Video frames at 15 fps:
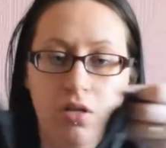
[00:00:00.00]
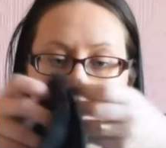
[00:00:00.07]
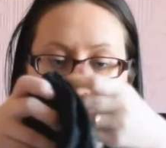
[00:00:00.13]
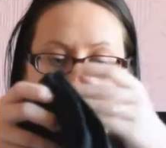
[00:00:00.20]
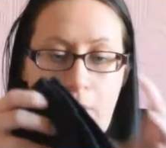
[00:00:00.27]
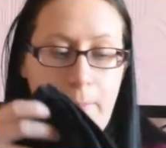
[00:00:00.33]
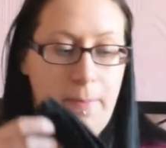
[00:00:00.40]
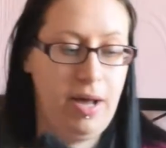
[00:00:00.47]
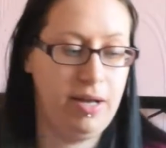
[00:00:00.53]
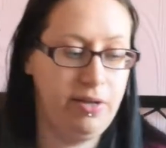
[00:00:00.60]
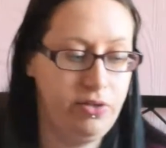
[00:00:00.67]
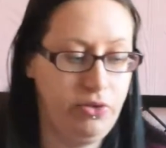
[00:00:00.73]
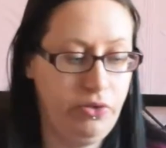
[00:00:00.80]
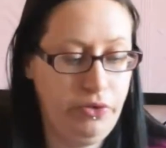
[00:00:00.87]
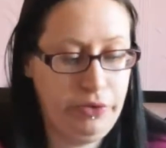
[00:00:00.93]
Not bad
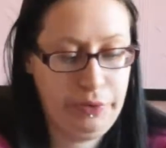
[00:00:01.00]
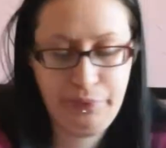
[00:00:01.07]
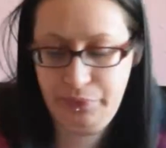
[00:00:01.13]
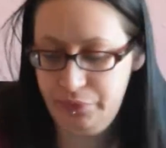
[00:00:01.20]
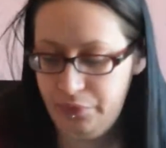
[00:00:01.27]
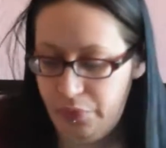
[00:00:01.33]
at all.